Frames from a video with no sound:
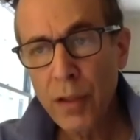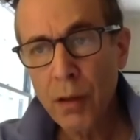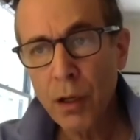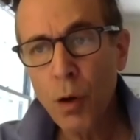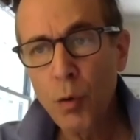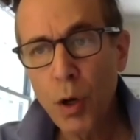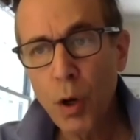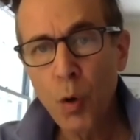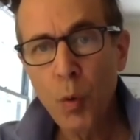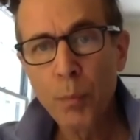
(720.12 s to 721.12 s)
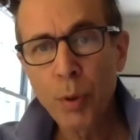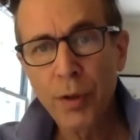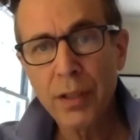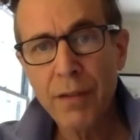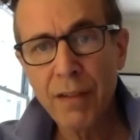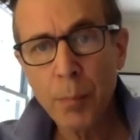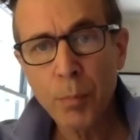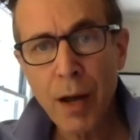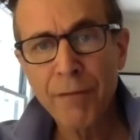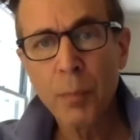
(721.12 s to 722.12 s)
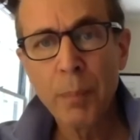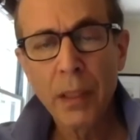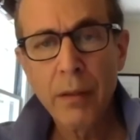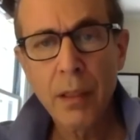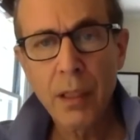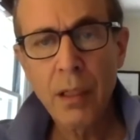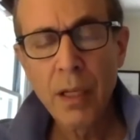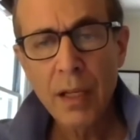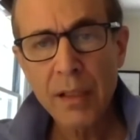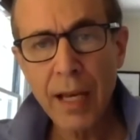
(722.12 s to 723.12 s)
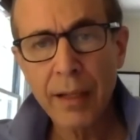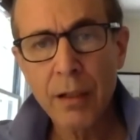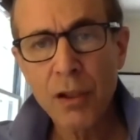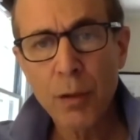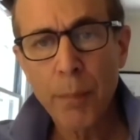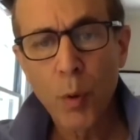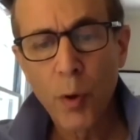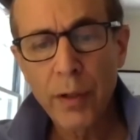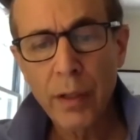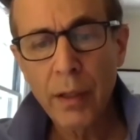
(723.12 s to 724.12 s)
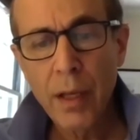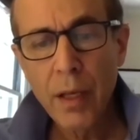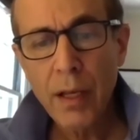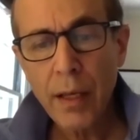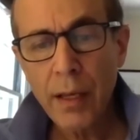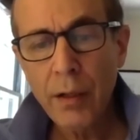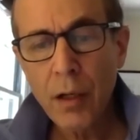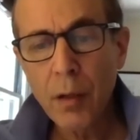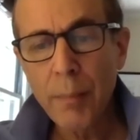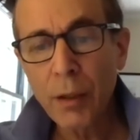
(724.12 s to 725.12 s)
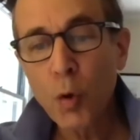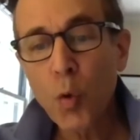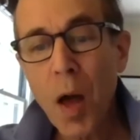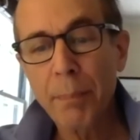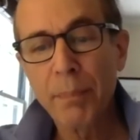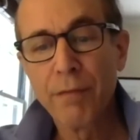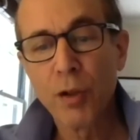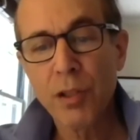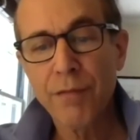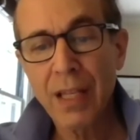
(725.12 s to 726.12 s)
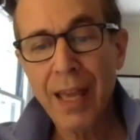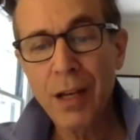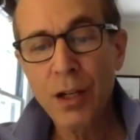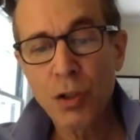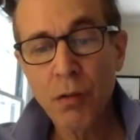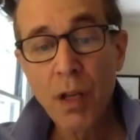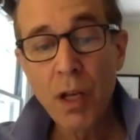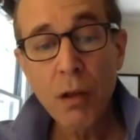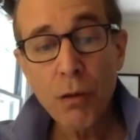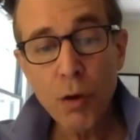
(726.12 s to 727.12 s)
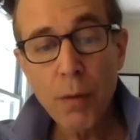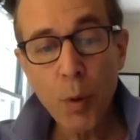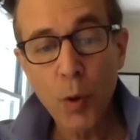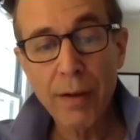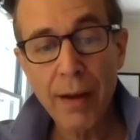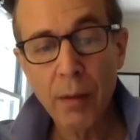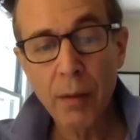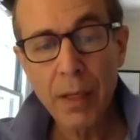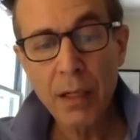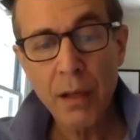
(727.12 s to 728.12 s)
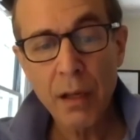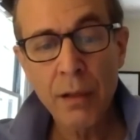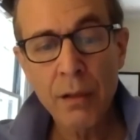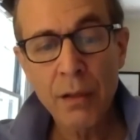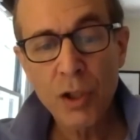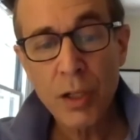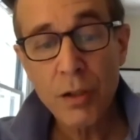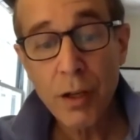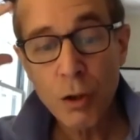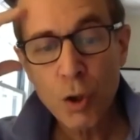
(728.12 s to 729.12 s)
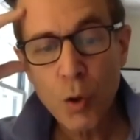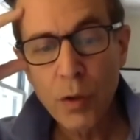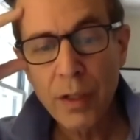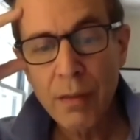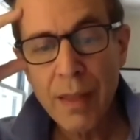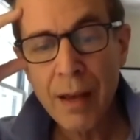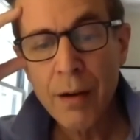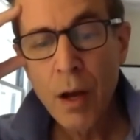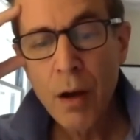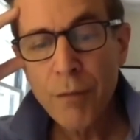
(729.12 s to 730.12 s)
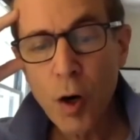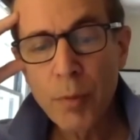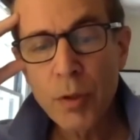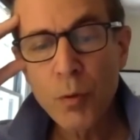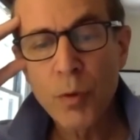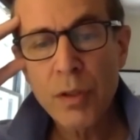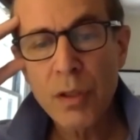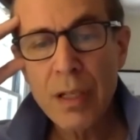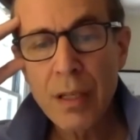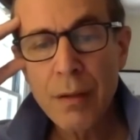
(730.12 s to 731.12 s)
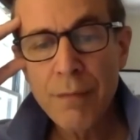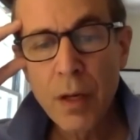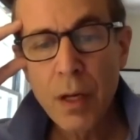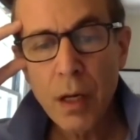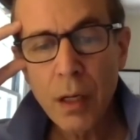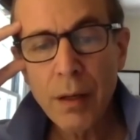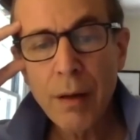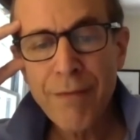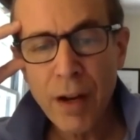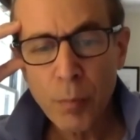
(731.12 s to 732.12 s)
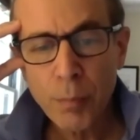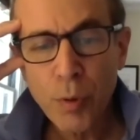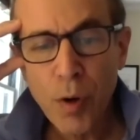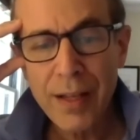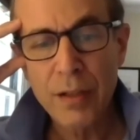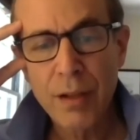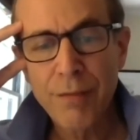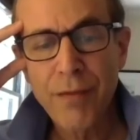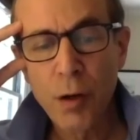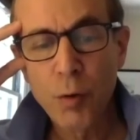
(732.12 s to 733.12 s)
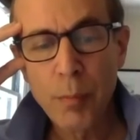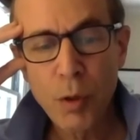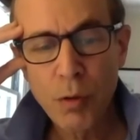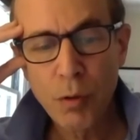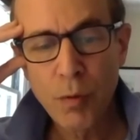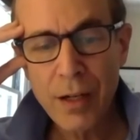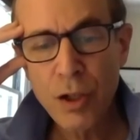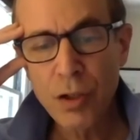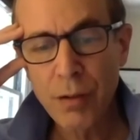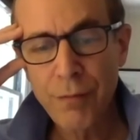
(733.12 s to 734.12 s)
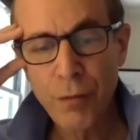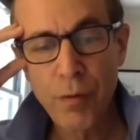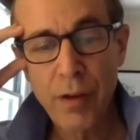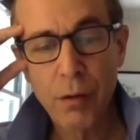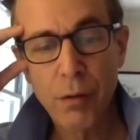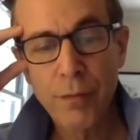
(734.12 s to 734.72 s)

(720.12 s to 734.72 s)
the cocoa productivity and profitability, second, supporting income and crop diversification. Third important element is just assuring that farmers receive a fair price and fair remuneration for their